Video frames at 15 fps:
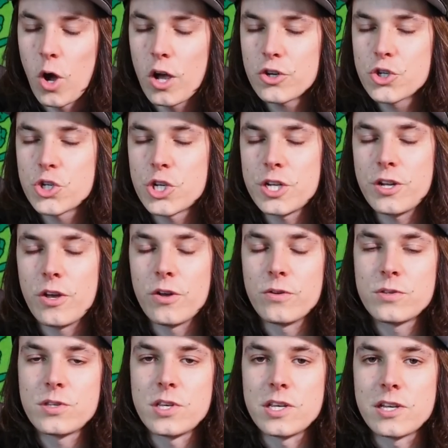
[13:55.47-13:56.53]
all she
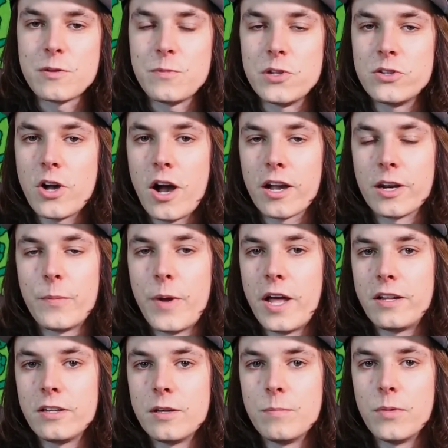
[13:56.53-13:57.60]
knows, he could be talking
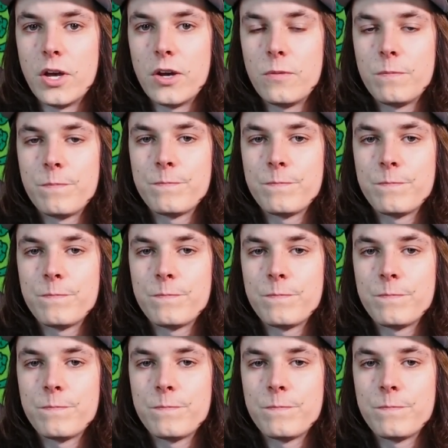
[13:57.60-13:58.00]
about limbo.